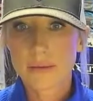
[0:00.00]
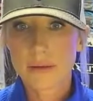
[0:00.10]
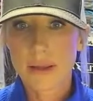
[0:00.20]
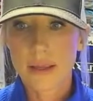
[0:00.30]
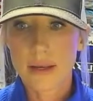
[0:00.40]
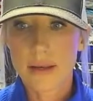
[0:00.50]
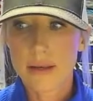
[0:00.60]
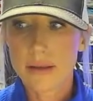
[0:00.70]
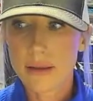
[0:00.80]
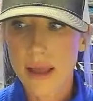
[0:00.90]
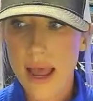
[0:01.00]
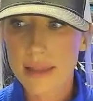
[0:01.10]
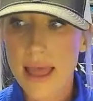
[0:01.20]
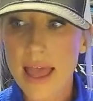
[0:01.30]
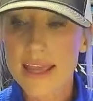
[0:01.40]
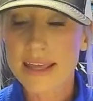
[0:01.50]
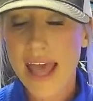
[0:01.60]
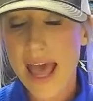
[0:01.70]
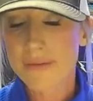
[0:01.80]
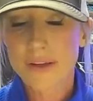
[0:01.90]
And I like
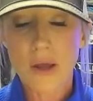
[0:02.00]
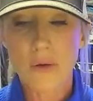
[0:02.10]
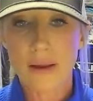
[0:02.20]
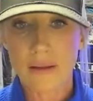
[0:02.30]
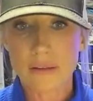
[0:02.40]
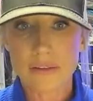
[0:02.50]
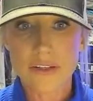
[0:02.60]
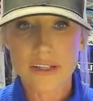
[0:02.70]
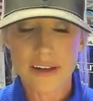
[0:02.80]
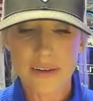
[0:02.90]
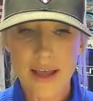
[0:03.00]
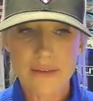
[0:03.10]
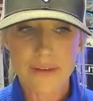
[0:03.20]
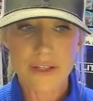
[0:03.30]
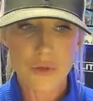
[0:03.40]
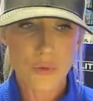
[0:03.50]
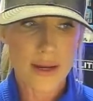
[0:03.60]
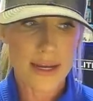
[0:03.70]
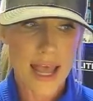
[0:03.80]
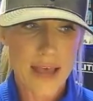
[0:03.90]
having co-anglers. I've
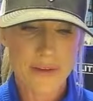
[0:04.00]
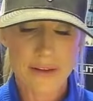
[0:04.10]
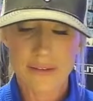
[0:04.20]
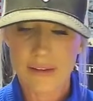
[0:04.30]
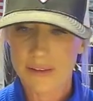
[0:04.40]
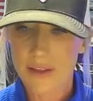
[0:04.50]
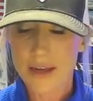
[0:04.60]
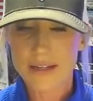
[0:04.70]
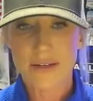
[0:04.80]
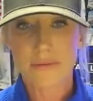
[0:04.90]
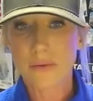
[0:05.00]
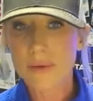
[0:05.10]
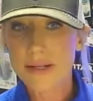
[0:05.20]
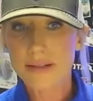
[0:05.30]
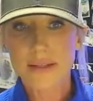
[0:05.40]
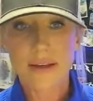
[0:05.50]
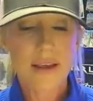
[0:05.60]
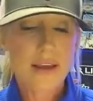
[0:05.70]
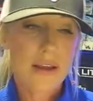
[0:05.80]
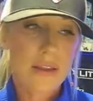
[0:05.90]
enjoyed having a lot of different ones
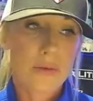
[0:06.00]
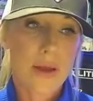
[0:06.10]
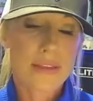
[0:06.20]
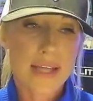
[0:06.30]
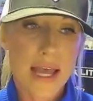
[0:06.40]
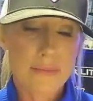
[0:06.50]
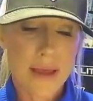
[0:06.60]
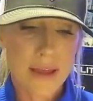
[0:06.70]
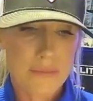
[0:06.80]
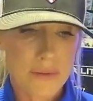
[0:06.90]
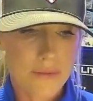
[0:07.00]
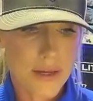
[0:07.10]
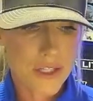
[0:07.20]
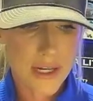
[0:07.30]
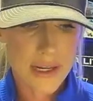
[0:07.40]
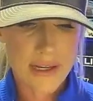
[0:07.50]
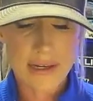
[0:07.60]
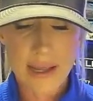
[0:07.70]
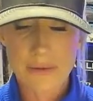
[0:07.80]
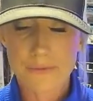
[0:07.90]
throughout the time I have been fishing,
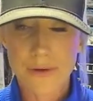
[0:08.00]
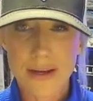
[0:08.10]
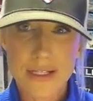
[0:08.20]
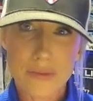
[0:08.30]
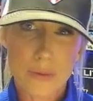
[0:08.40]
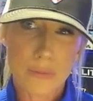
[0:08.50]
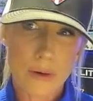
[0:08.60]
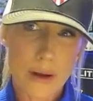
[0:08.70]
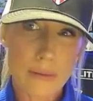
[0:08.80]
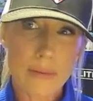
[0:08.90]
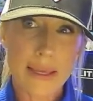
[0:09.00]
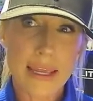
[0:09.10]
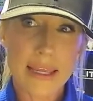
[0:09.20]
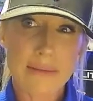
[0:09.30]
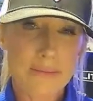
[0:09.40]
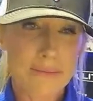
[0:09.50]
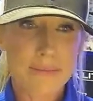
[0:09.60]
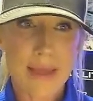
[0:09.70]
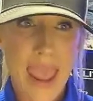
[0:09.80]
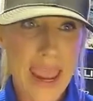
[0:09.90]
and I'm friends with probably
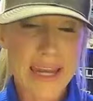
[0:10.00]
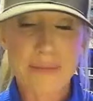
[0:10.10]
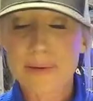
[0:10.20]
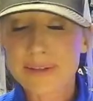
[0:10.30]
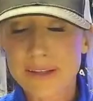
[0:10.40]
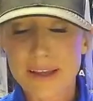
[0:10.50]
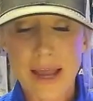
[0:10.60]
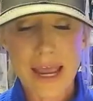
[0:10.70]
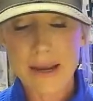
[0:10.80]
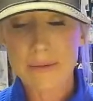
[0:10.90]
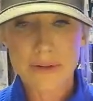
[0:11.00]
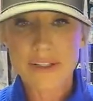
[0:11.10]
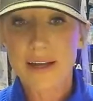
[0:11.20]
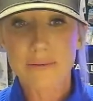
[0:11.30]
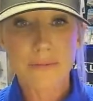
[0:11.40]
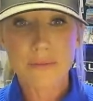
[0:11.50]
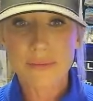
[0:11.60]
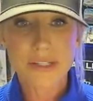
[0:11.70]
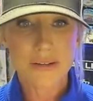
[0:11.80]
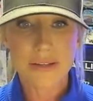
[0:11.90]
80% of them
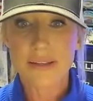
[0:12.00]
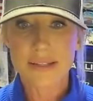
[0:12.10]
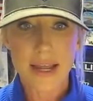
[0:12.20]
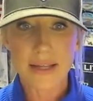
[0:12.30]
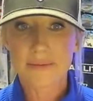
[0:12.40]
still to this day.